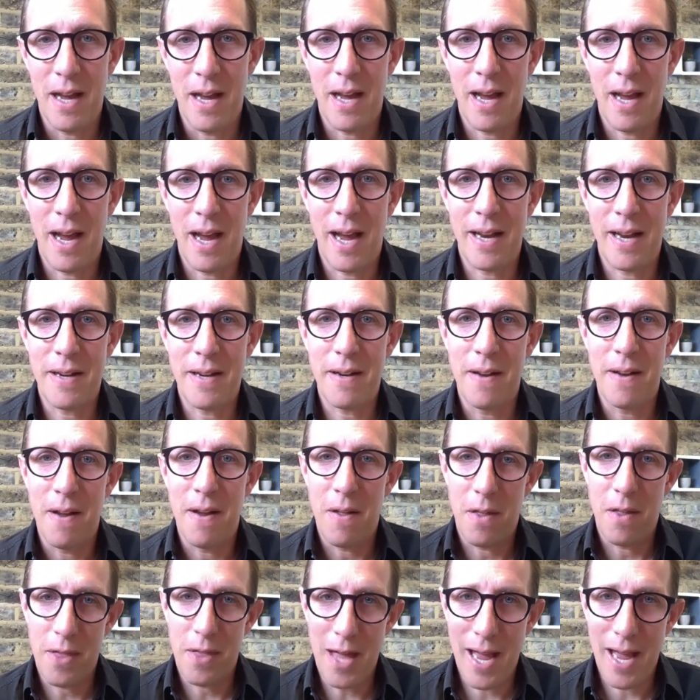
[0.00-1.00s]
And
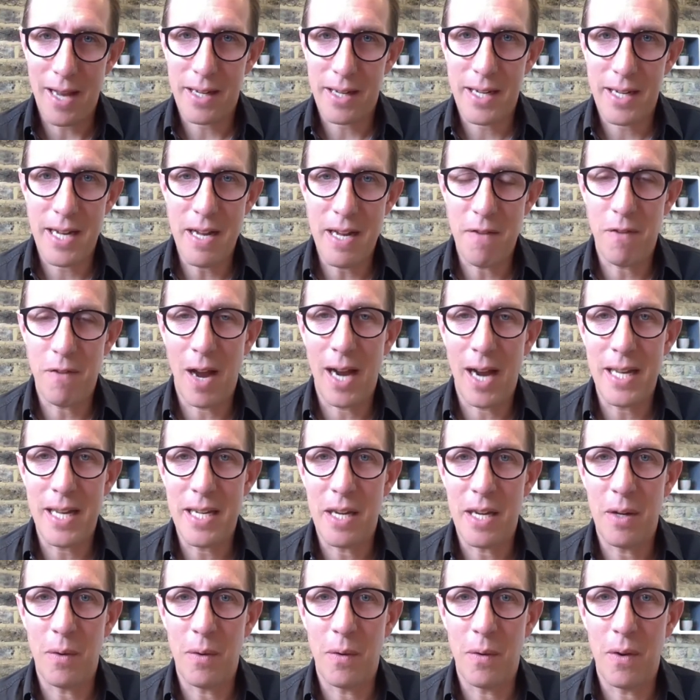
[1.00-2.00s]
that key
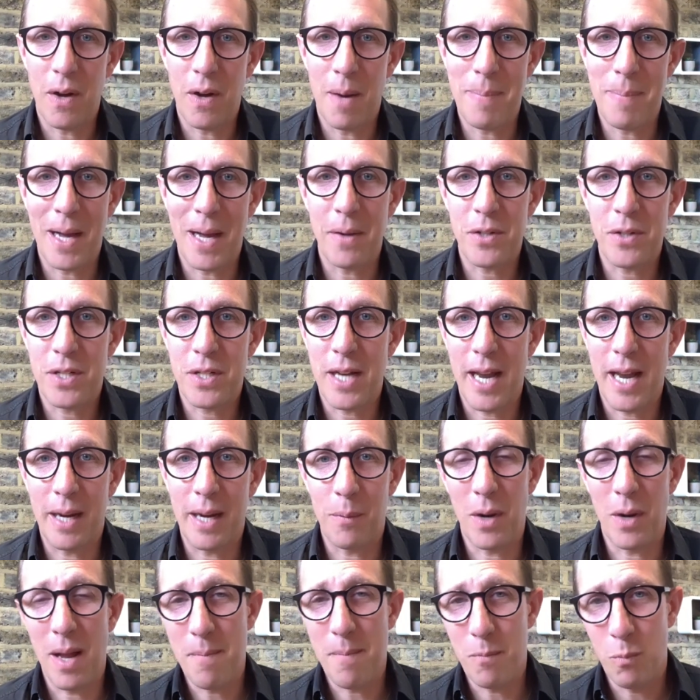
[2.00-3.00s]
value about saying,
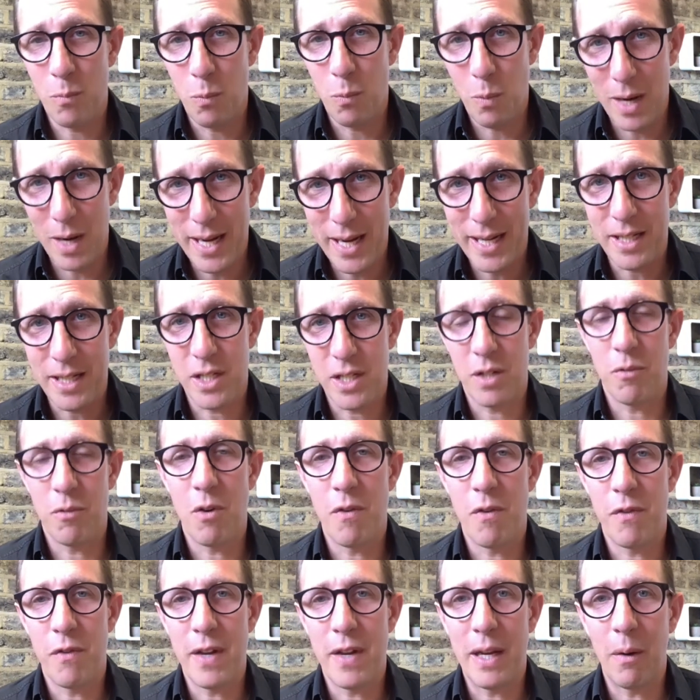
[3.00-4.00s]
well, I'm willing to
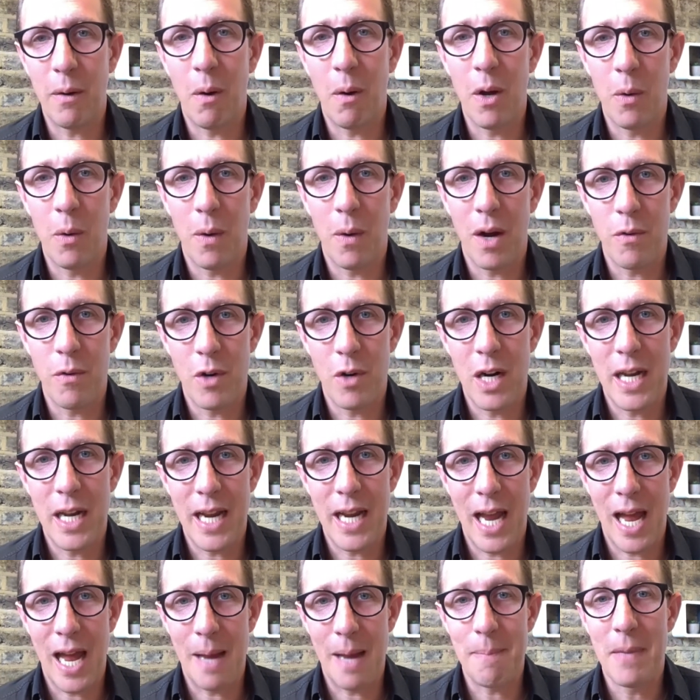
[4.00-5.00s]
reveal who I really
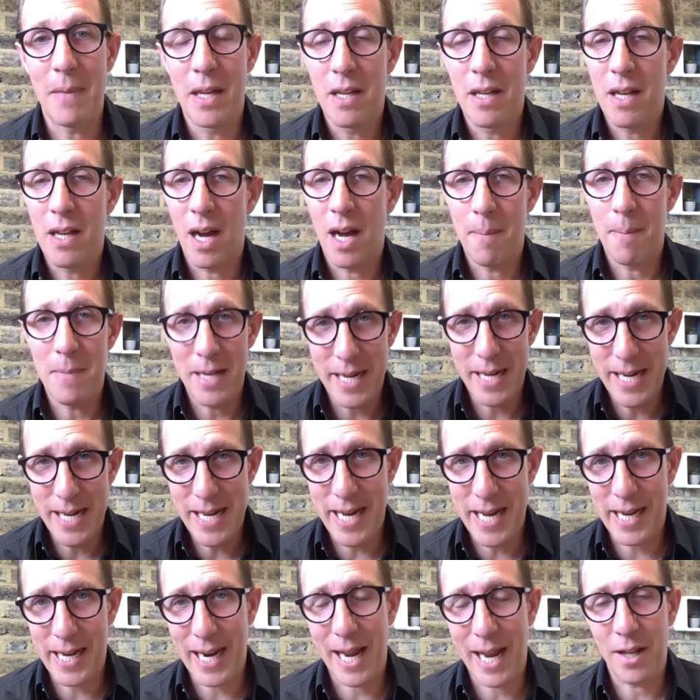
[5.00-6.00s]
am, I'm
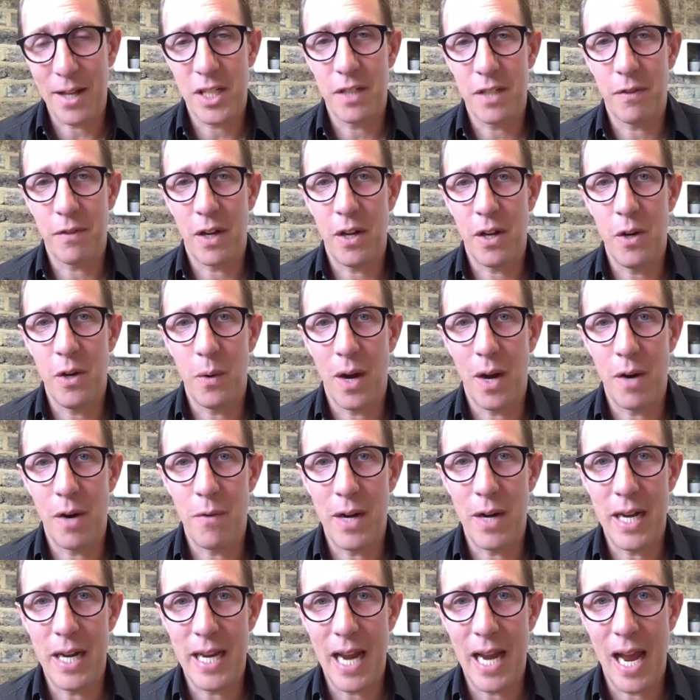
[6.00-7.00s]
leading out about who I
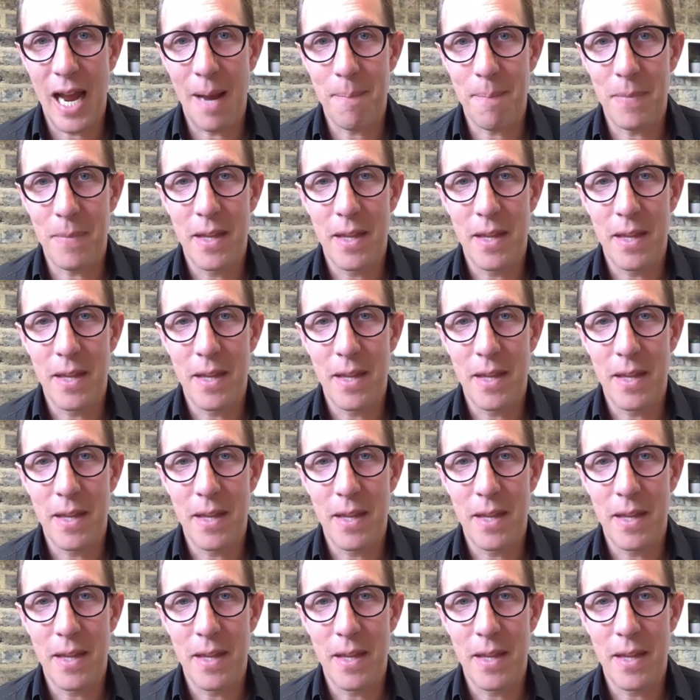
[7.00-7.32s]
really am,